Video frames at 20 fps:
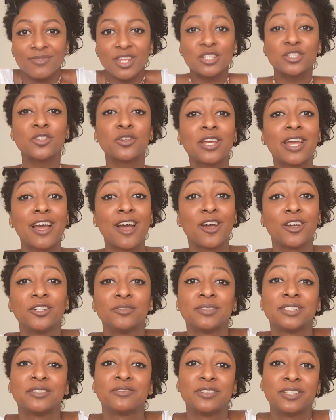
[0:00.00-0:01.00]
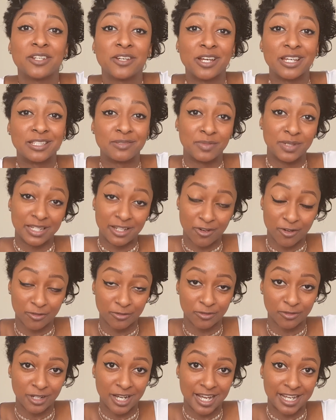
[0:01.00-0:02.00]
So yeah, I hope this video has been
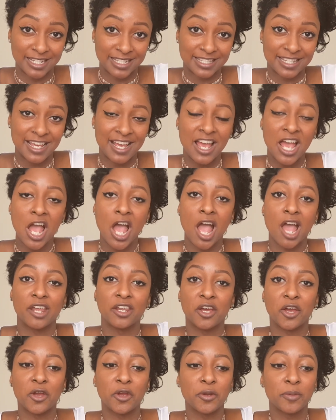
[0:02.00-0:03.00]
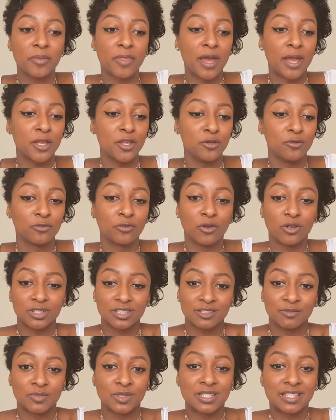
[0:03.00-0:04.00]
helpful, guys. And I hope that you've got
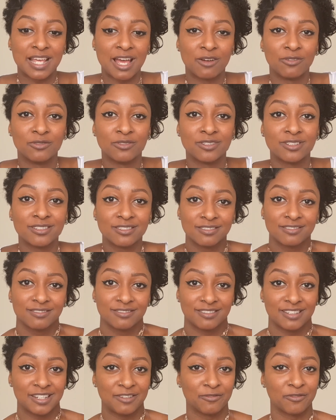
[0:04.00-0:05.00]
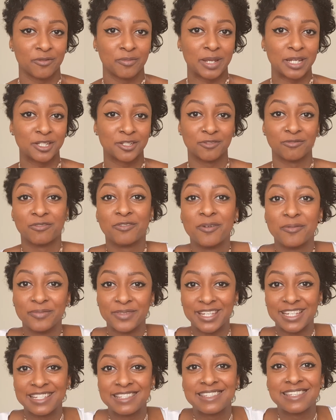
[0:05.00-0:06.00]
some sound information from
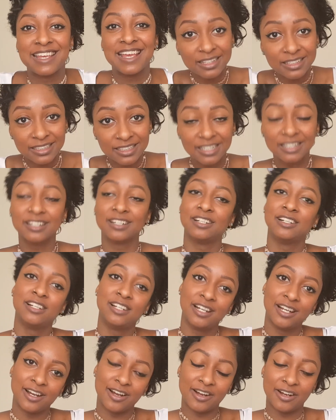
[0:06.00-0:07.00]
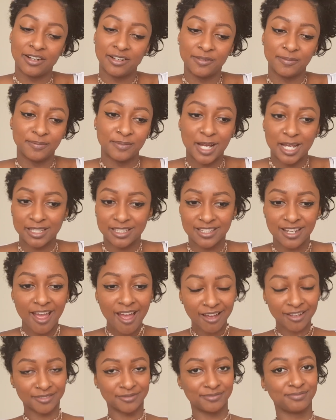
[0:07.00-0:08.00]
this. And
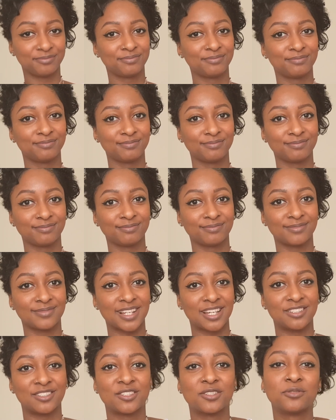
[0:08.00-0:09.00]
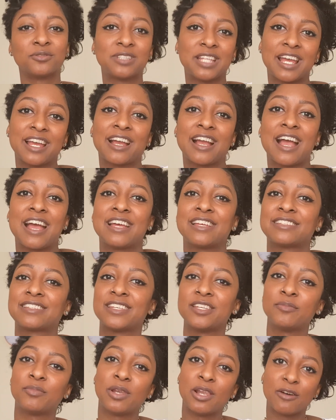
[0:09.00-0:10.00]
yeah, until then, guys,
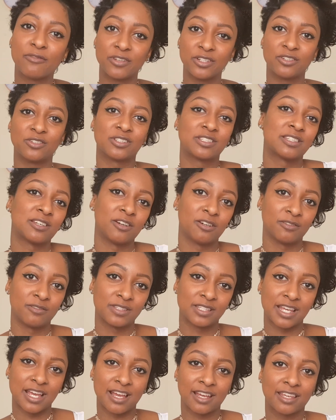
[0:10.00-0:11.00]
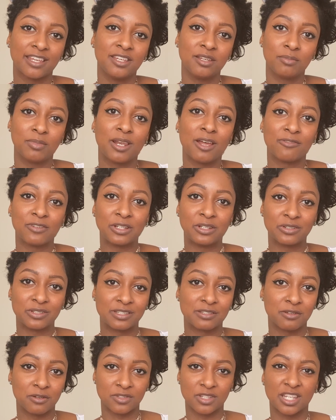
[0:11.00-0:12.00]
keep loving yourselves. Yeah, keep loving
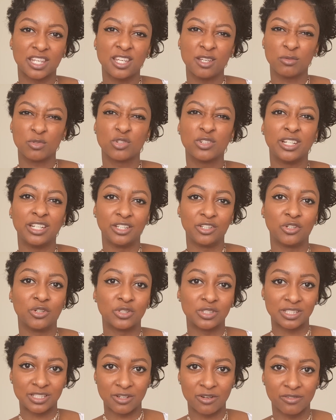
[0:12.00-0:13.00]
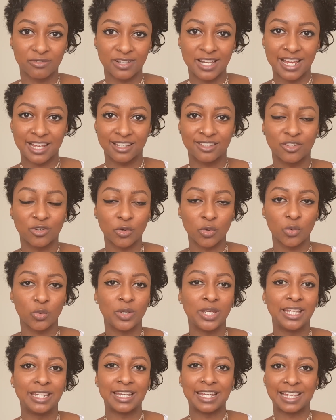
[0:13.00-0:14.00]
yourselves and keep treating yourself like the
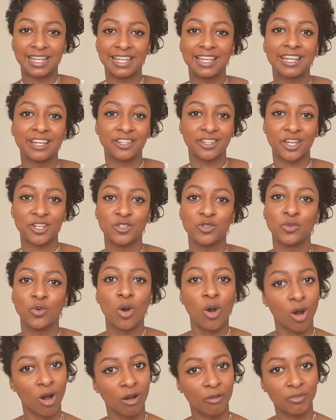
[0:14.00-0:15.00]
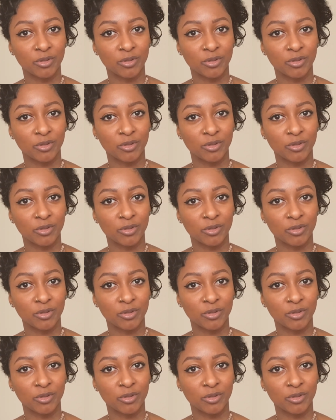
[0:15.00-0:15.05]
queen and king that you are,